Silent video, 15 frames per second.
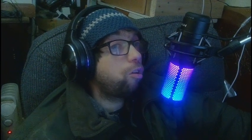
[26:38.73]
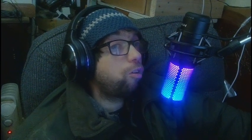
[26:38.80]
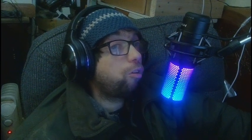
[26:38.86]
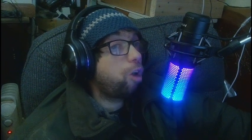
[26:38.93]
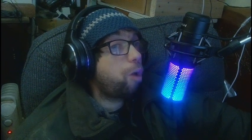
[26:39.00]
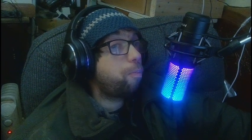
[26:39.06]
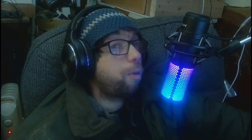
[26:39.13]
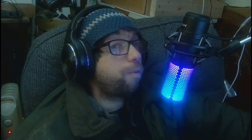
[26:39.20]

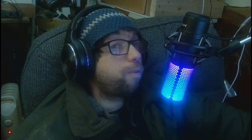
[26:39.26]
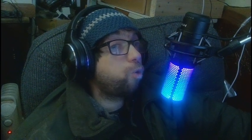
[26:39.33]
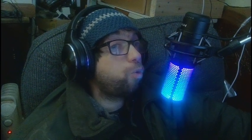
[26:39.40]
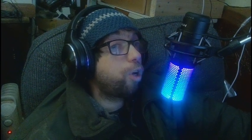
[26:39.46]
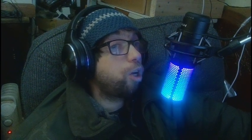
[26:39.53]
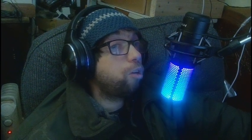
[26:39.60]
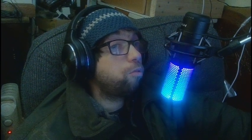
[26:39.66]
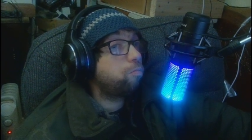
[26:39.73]
I'm
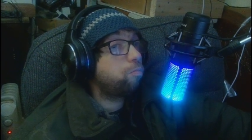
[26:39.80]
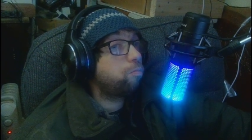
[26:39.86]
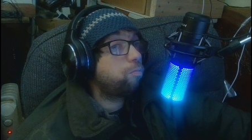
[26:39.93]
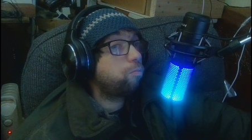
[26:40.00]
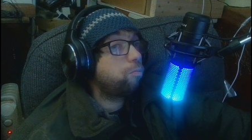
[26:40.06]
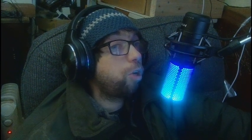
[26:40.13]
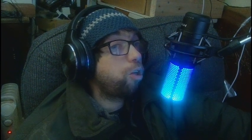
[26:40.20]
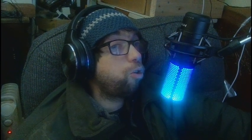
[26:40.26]
everywhere.
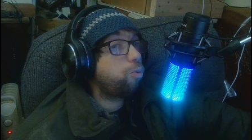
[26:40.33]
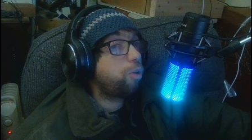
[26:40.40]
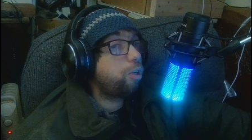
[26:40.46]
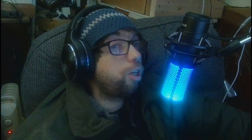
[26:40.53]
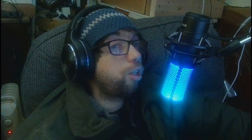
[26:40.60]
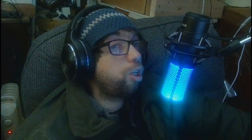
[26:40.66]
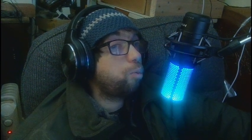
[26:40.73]
I do a daily